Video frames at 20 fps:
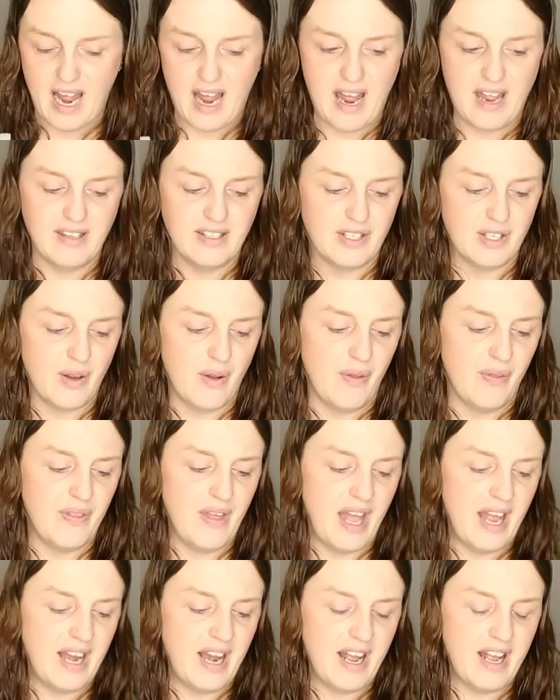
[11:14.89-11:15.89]
And so
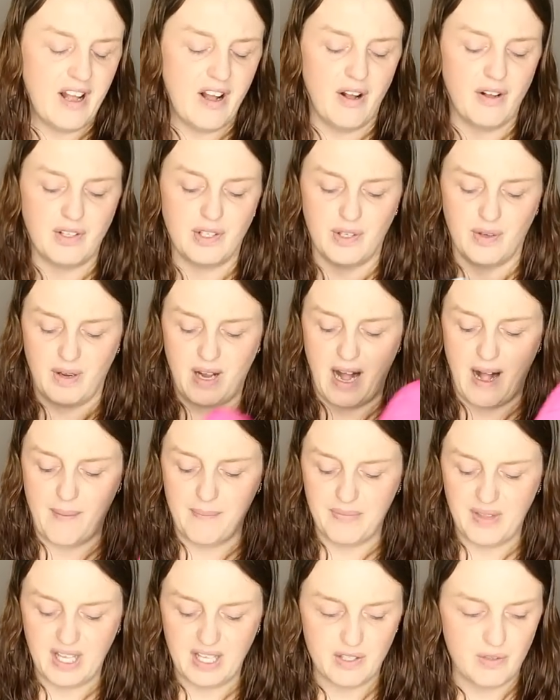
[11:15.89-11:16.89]
then I also
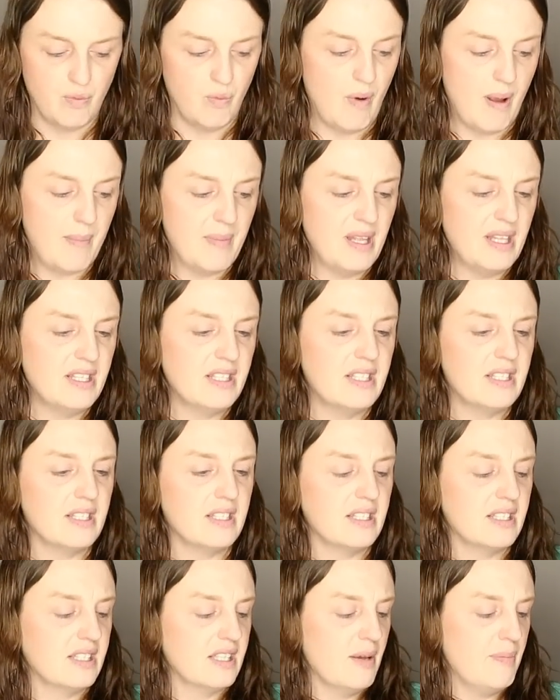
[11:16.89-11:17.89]
got these women's
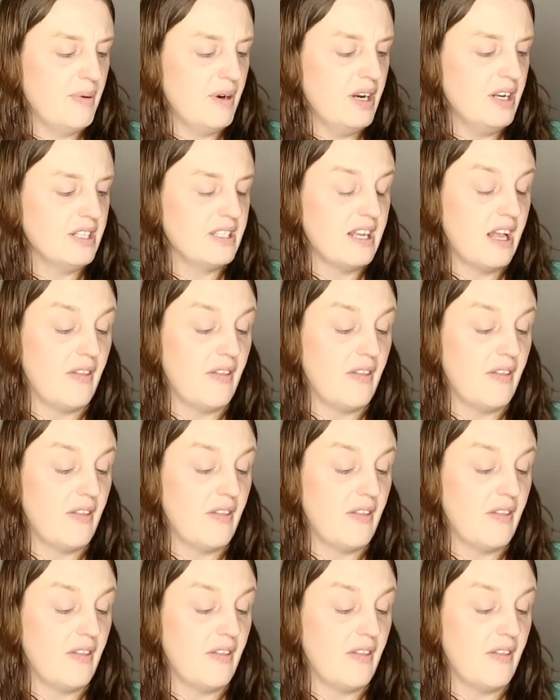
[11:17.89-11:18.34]
slippers.